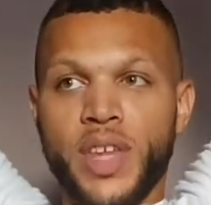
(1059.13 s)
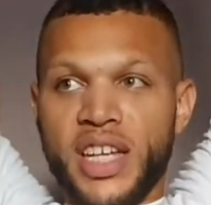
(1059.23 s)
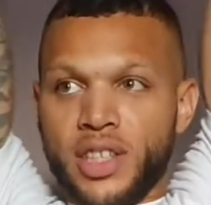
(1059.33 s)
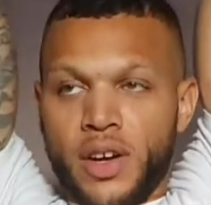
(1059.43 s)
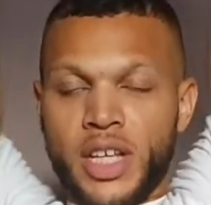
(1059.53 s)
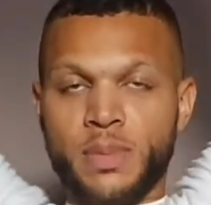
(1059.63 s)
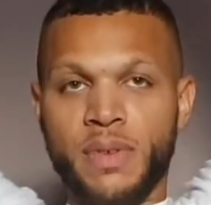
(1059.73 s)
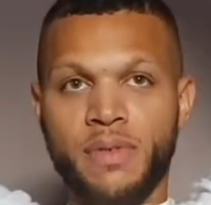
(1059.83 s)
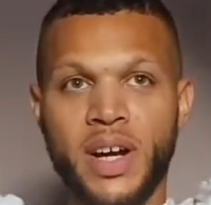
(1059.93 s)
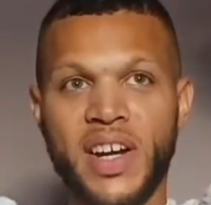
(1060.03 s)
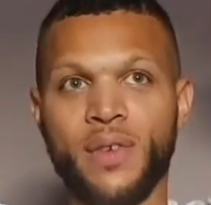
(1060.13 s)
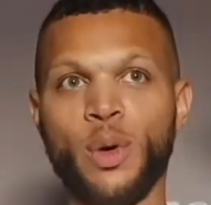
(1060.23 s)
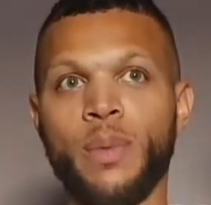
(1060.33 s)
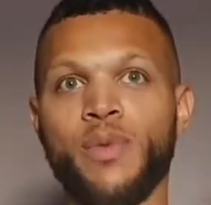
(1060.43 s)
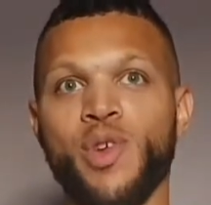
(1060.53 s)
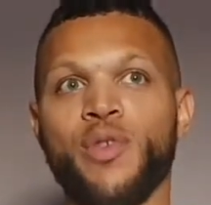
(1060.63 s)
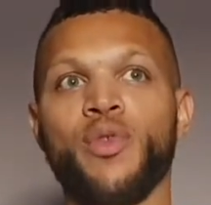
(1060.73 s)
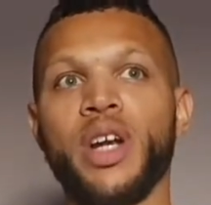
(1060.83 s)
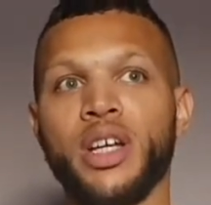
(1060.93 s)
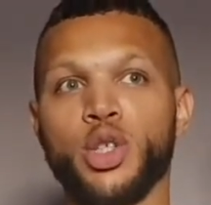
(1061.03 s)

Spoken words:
These don't need to be really quick. We want to really